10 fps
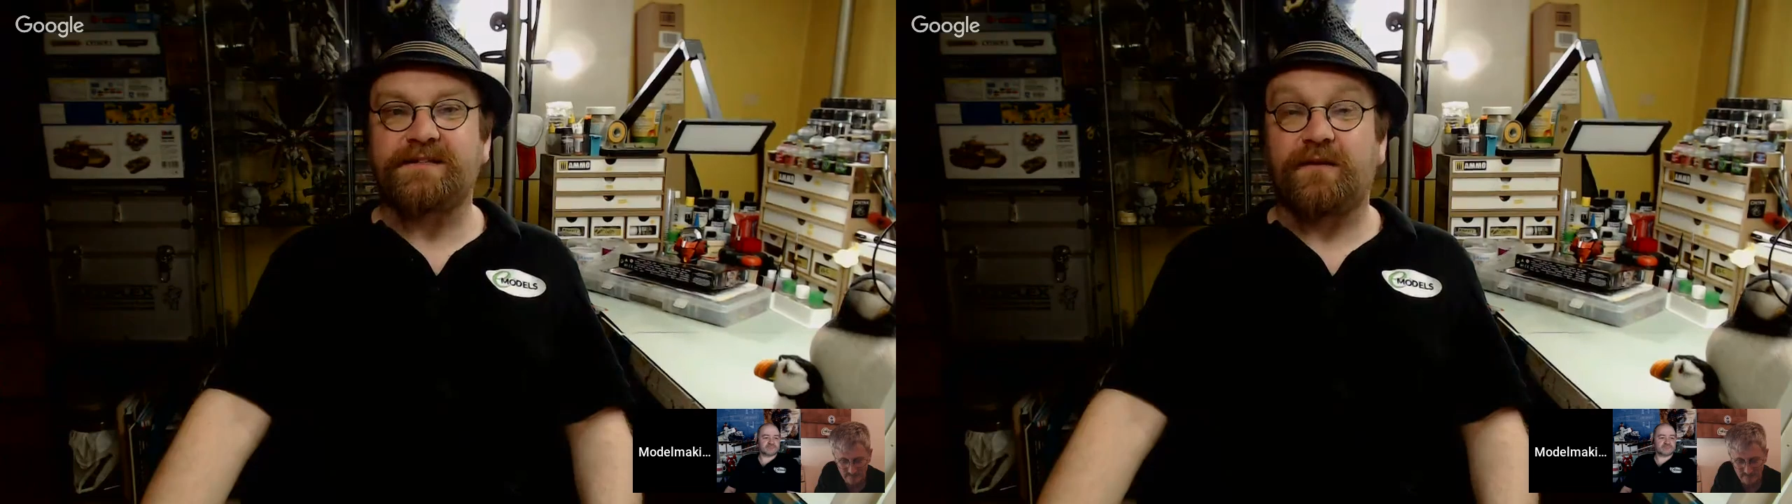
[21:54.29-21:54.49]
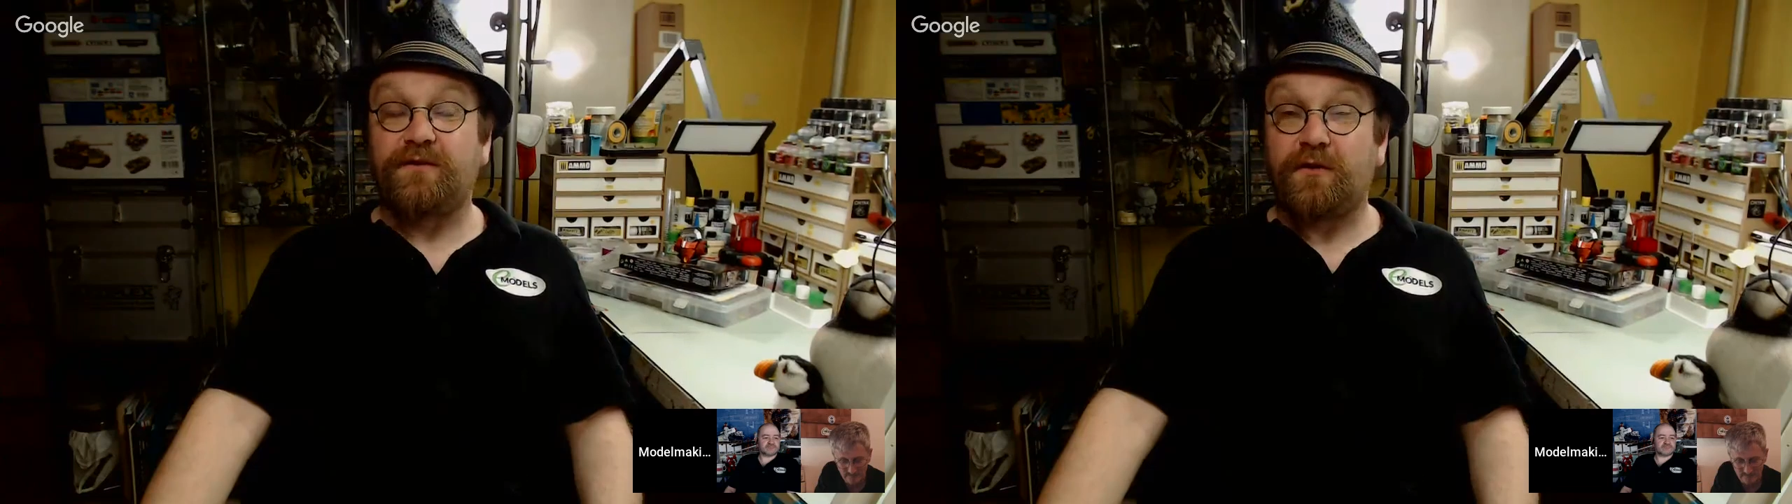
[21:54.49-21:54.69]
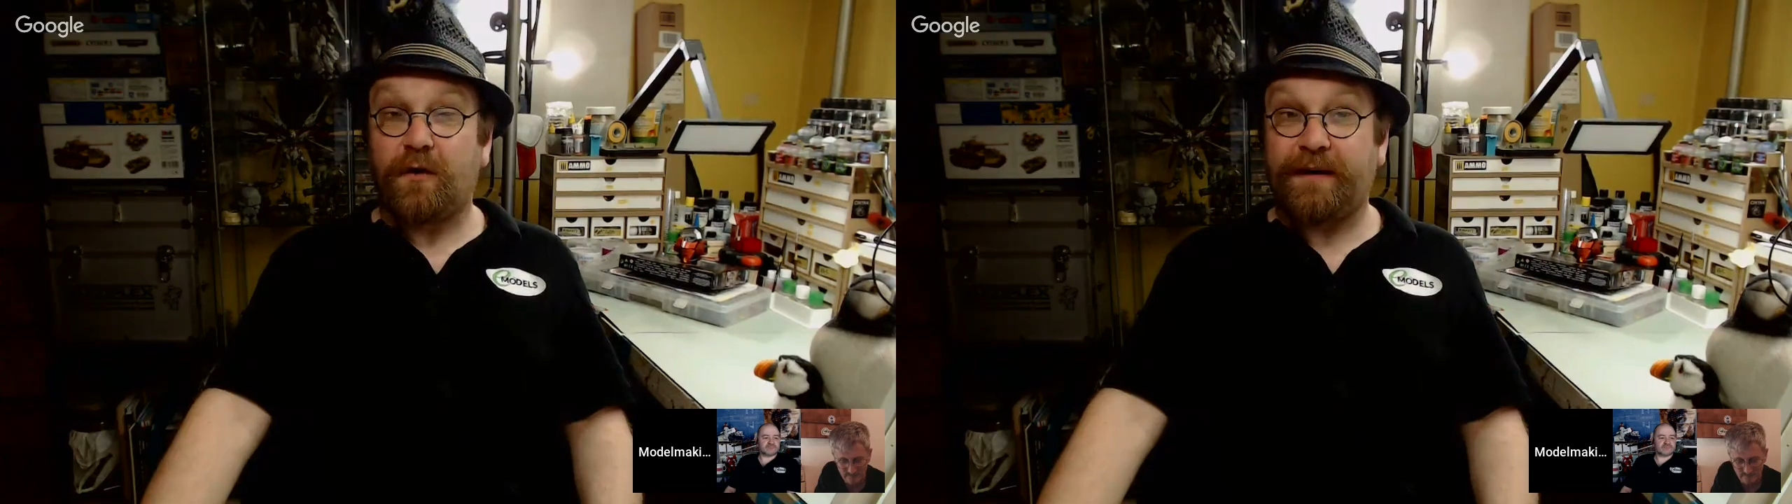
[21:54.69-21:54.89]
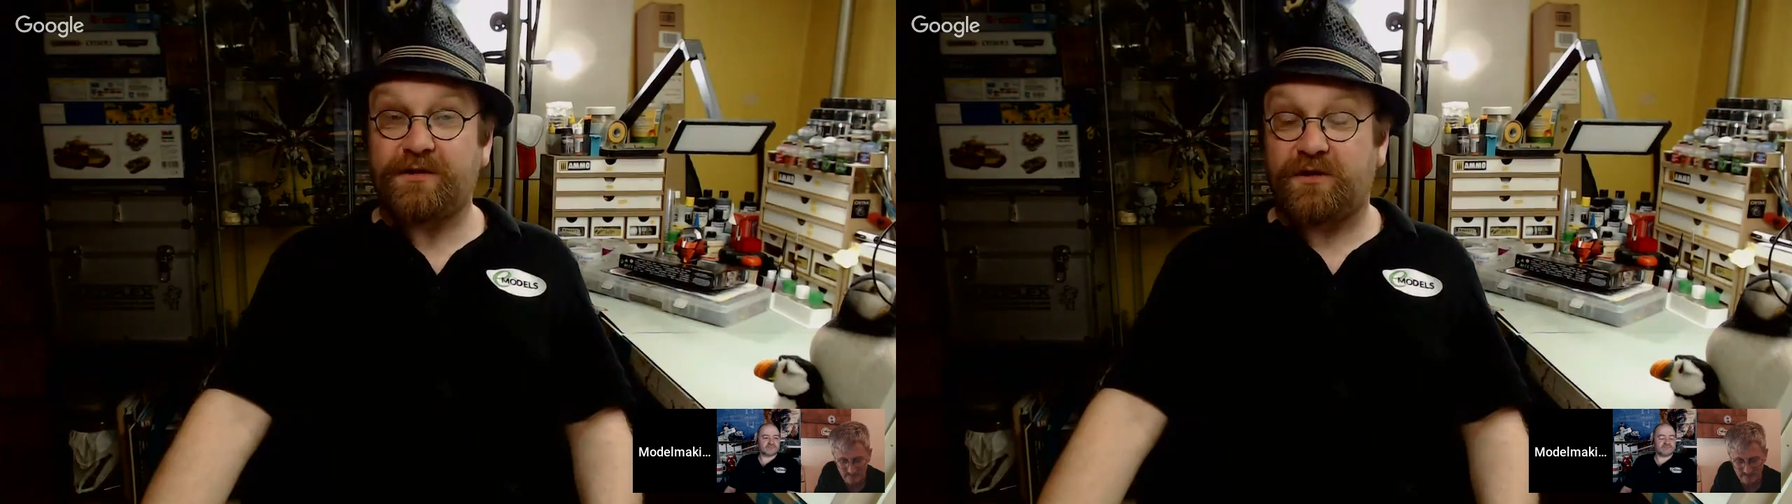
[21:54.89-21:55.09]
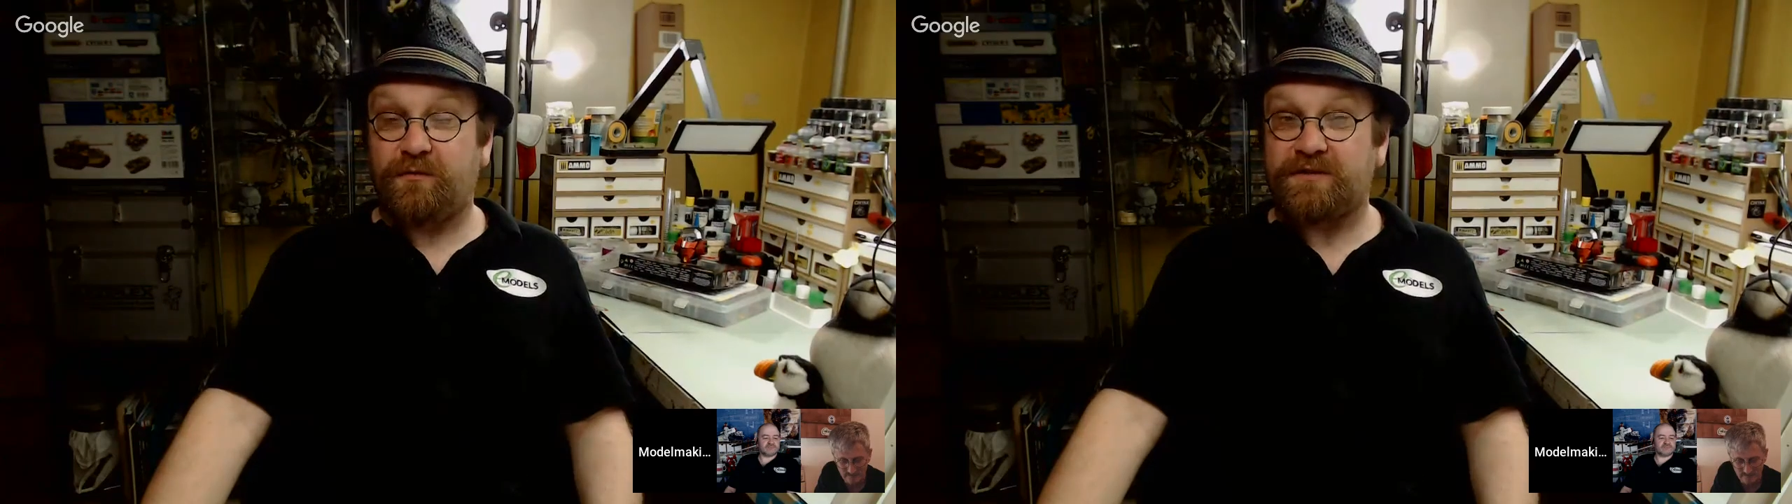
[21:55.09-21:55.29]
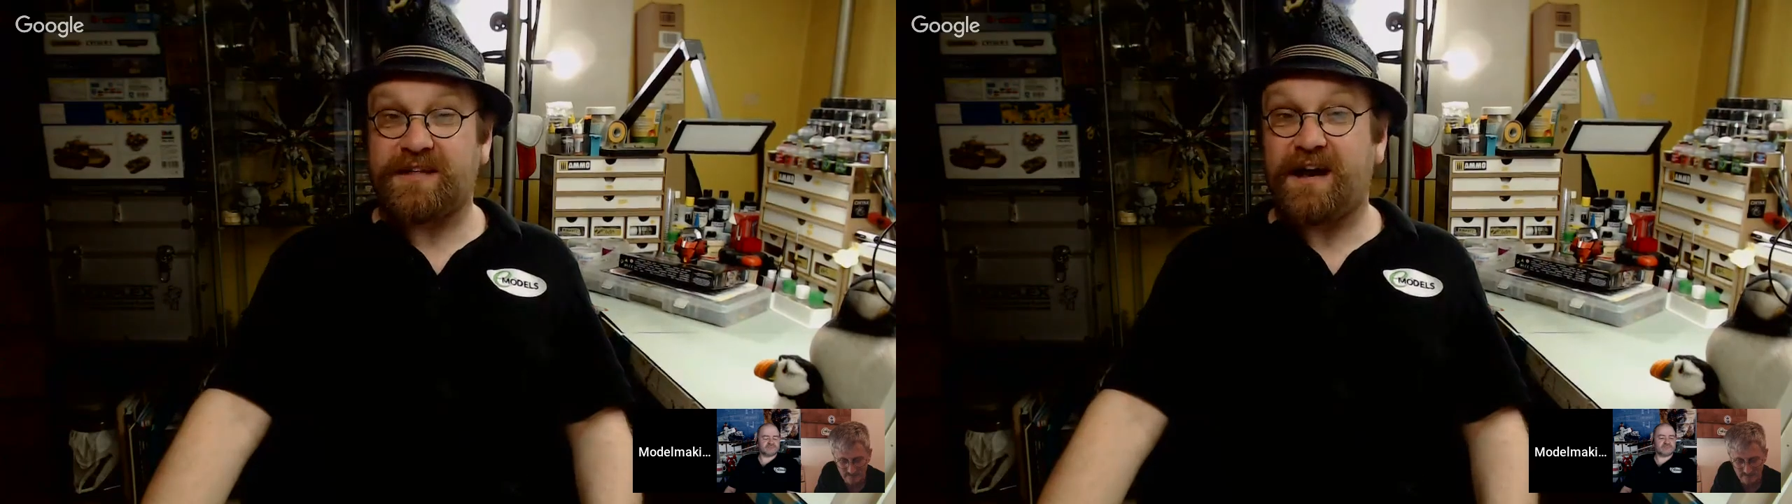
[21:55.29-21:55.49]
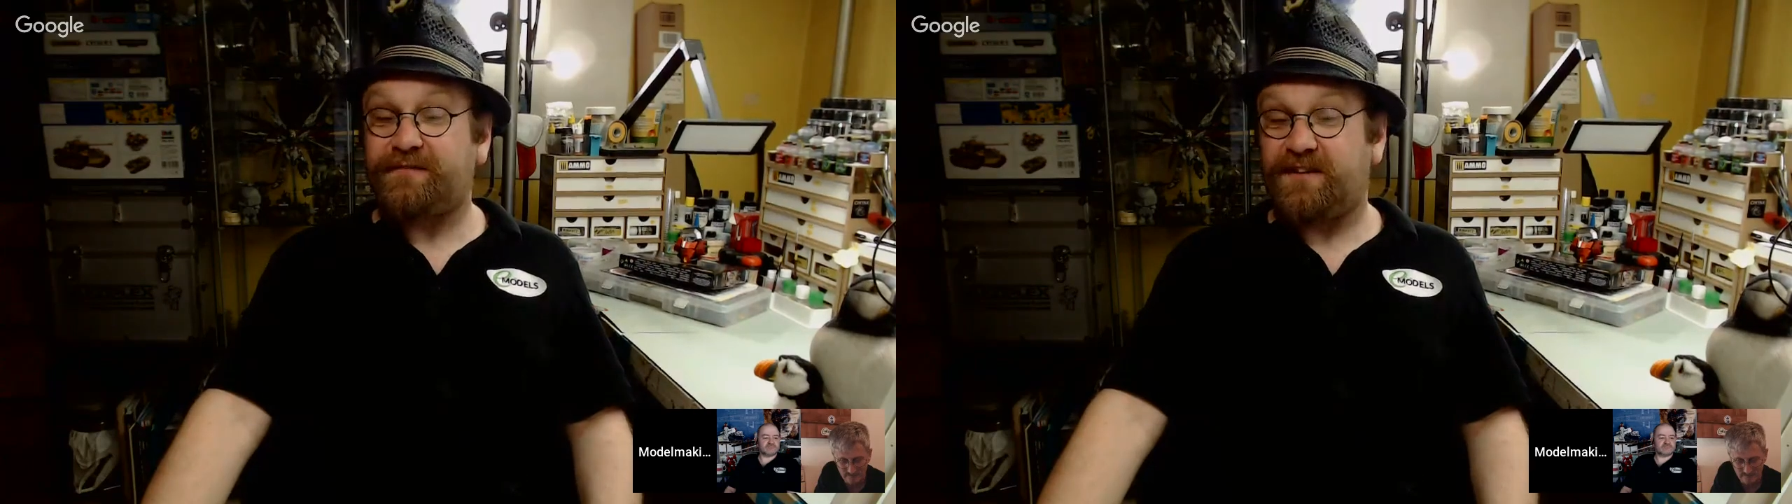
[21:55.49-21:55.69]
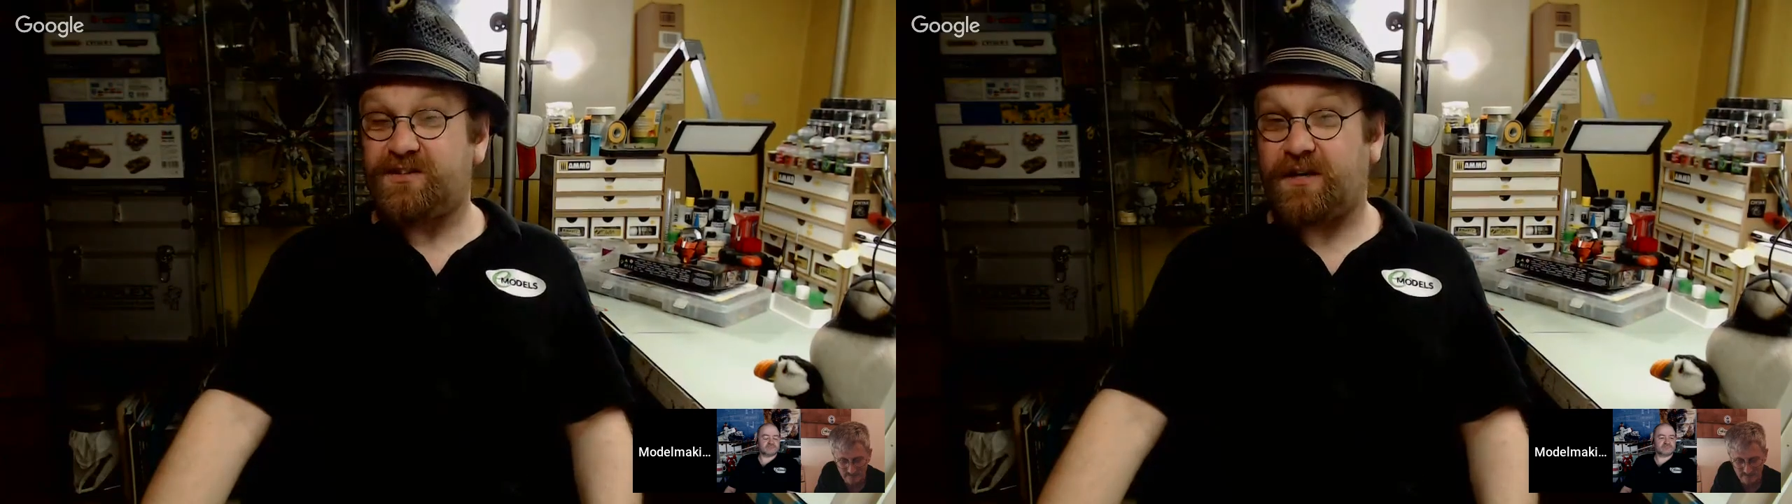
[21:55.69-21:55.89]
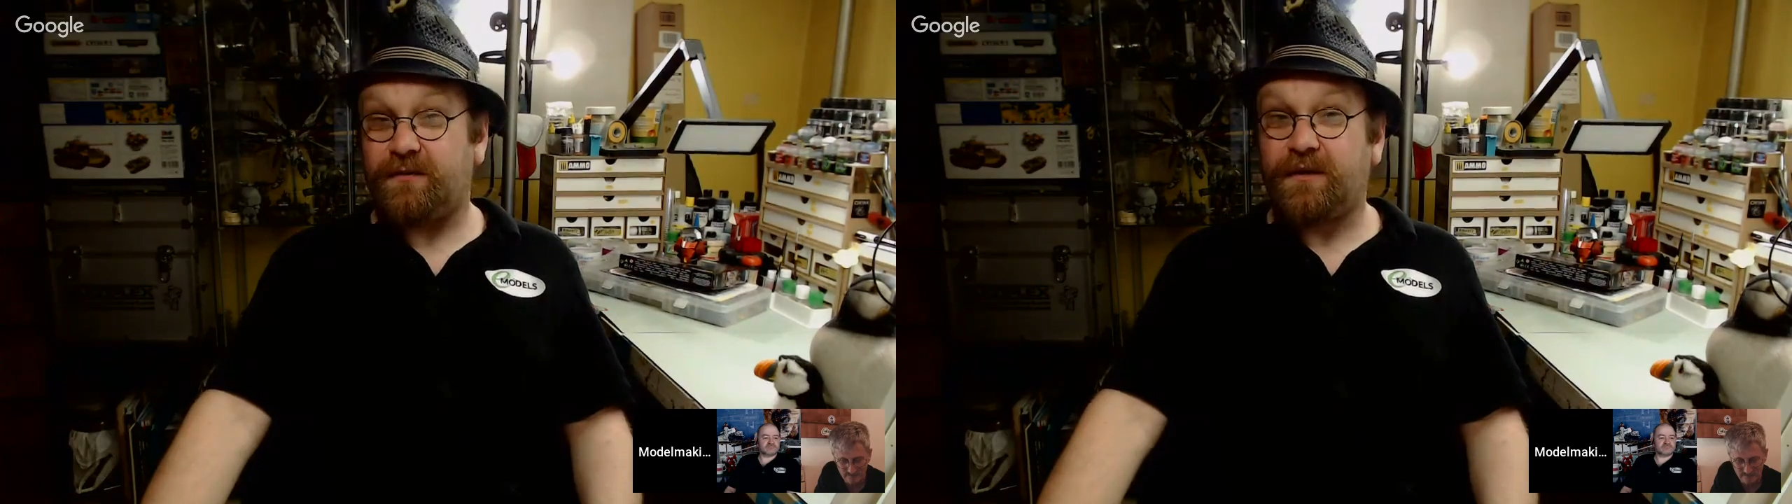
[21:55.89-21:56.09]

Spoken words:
So do go make sure you watch that after the show.